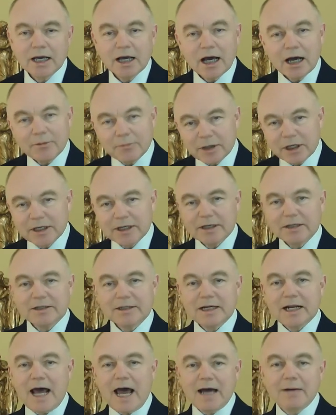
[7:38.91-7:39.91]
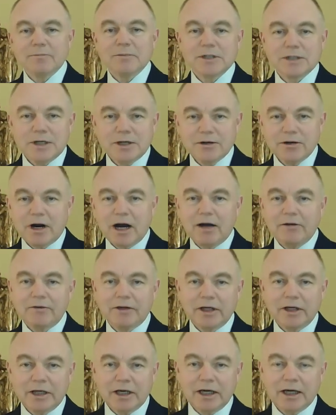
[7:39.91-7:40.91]
And because it happens year after
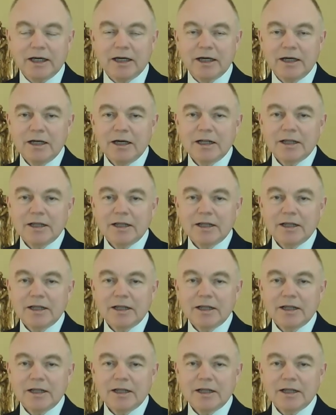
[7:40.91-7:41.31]
year,